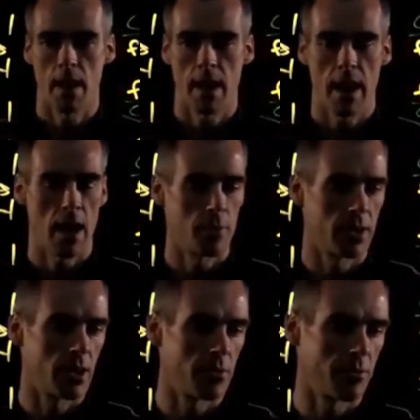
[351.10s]
how we
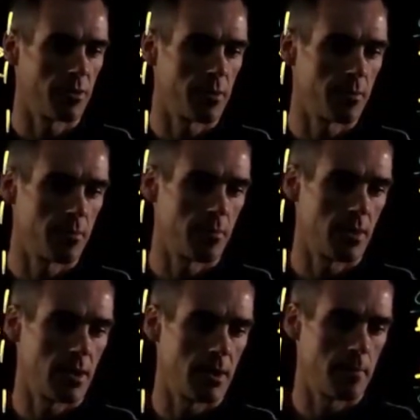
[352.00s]
go from
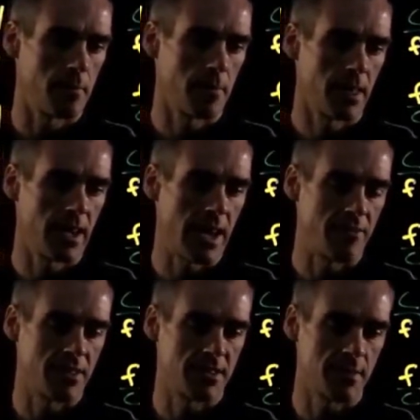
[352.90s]
um, getting having
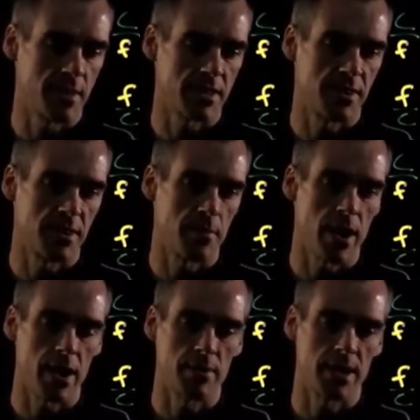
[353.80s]
the C minus V on the
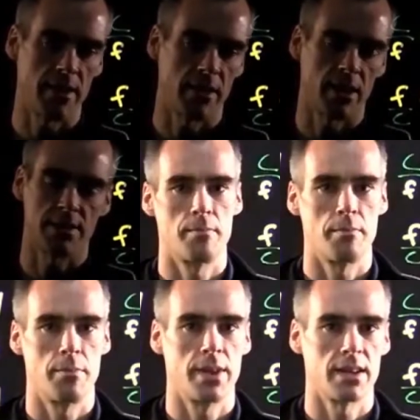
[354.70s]
bottom to having it on top,
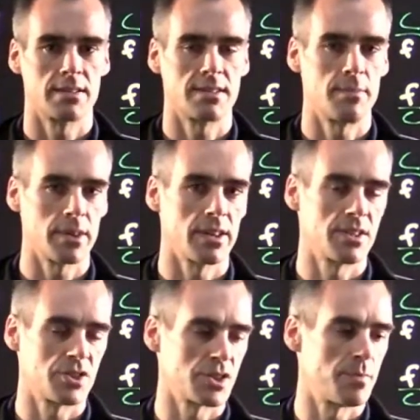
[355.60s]
because typically it's
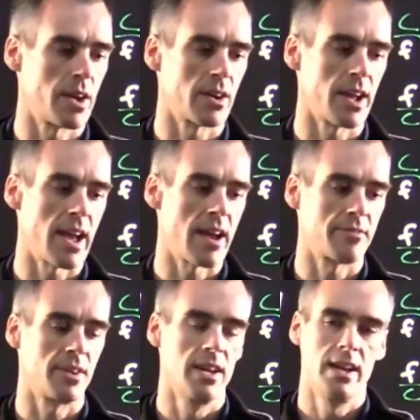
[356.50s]
just better to have
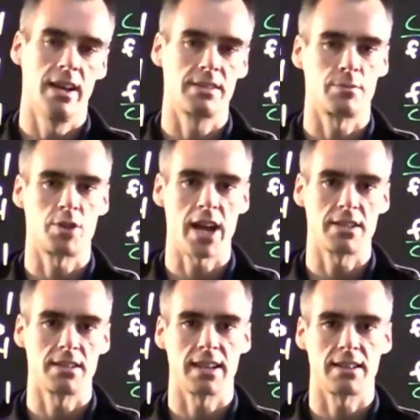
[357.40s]
a subtraction
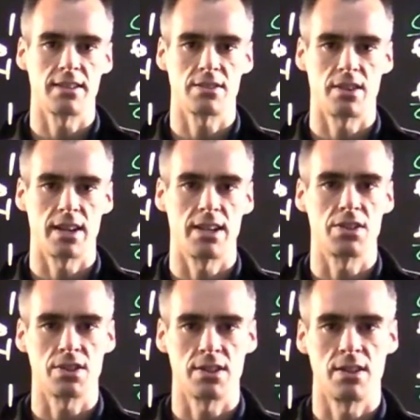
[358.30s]
like this or an
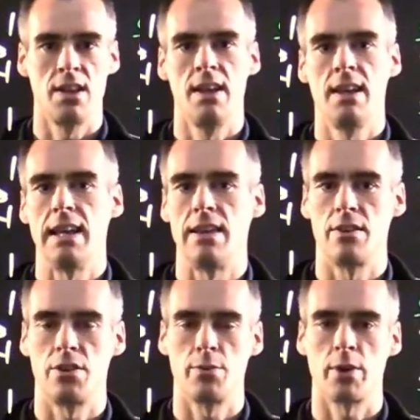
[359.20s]
addition in the
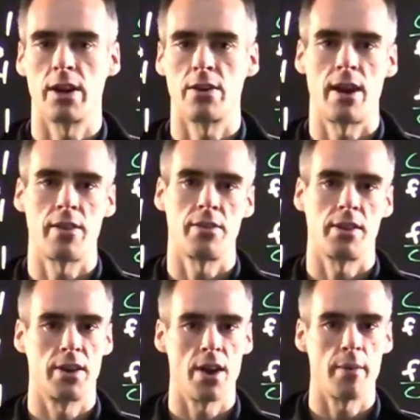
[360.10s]
numerator rather than the
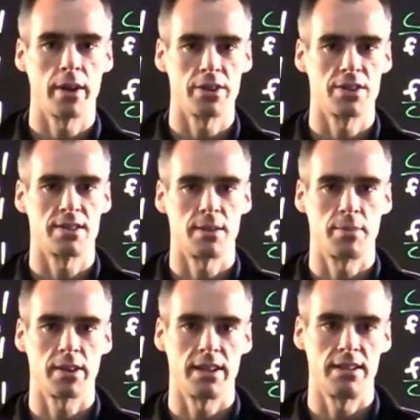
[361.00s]
denominator, just
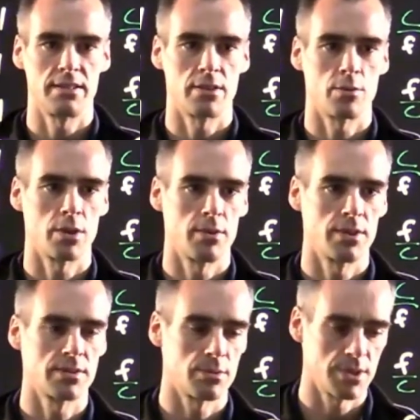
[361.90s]
typically easier to work with.
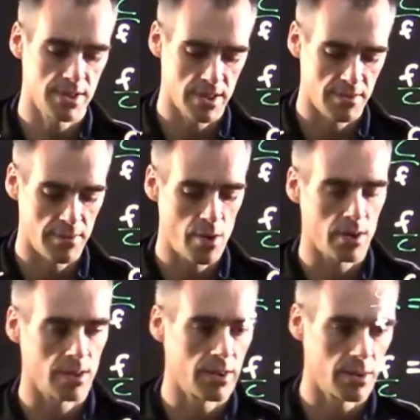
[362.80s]
So we're just going to invoke a
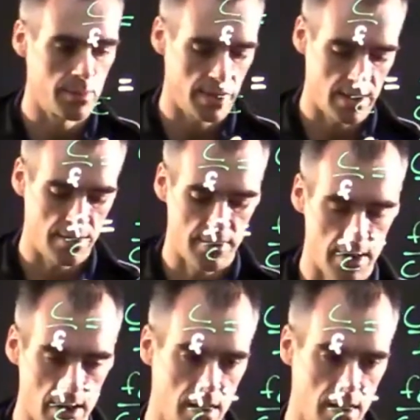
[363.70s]
little bit of a,